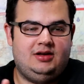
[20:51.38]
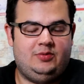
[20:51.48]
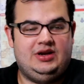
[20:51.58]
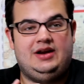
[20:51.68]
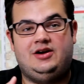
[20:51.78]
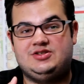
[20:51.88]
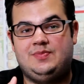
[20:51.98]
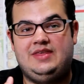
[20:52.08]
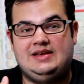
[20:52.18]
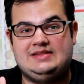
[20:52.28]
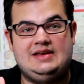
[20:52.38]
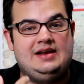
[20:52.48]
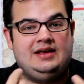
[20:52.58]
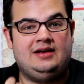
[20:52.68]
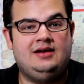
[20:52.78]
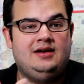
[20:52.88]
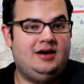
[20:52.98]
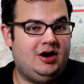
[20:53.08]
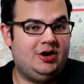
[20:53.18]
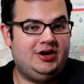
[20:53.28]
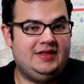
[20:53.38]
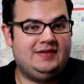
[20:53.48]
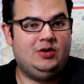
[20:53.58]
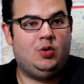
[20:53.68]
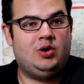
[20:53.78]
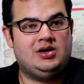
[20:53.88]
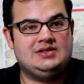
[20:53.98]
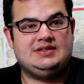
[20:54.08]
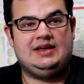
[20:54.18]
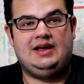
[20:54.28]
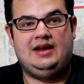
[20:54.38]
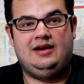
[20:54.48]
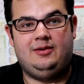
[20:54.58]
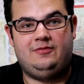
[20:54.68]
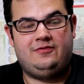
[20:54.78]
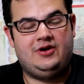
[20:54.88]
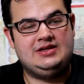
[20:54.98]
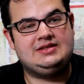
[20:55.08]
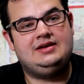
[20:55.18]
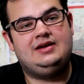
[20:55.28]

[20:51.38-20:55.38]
We did hear some things hitting underneath the doors and up front.